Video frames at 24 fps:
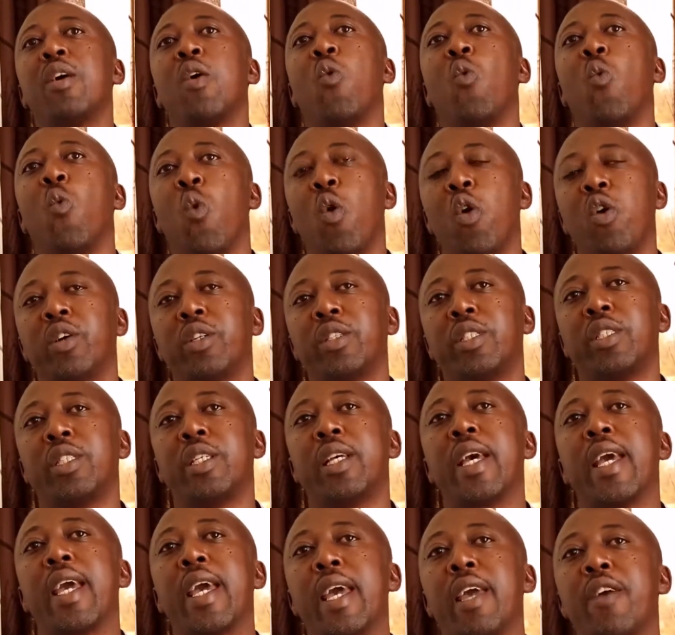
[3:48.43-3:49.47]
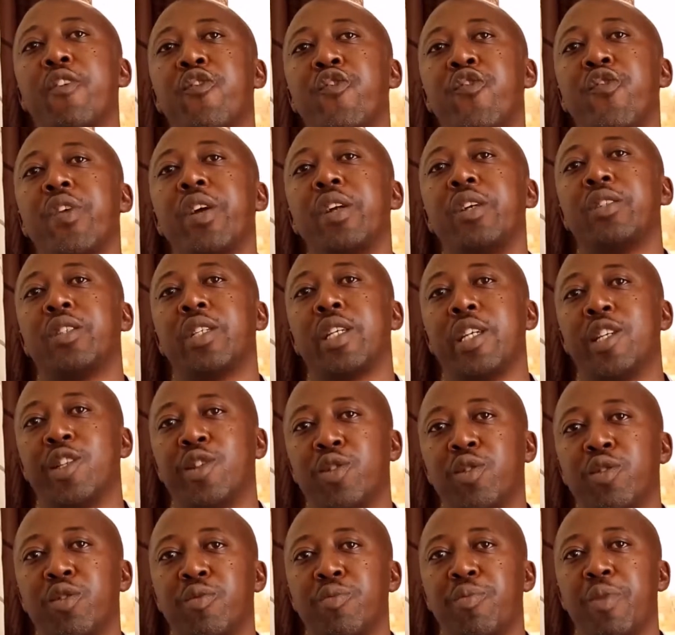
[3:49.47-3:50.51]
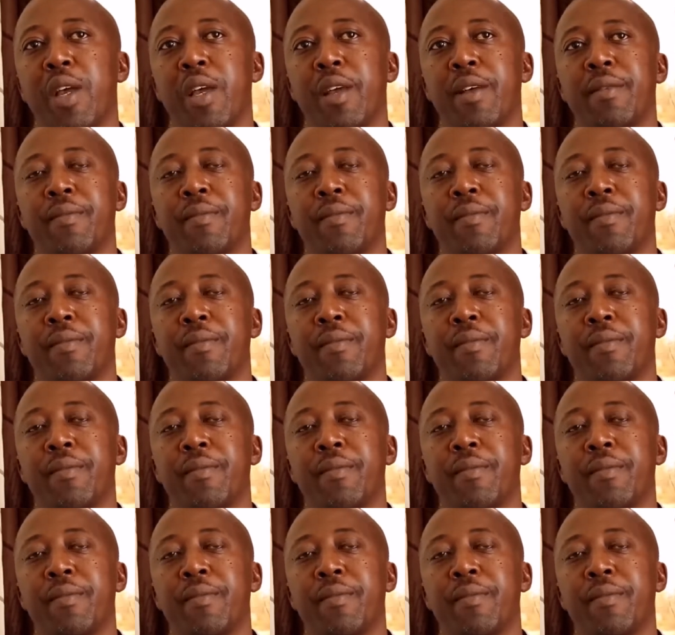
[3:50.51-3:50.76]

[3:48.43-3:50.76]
what he feels he should be.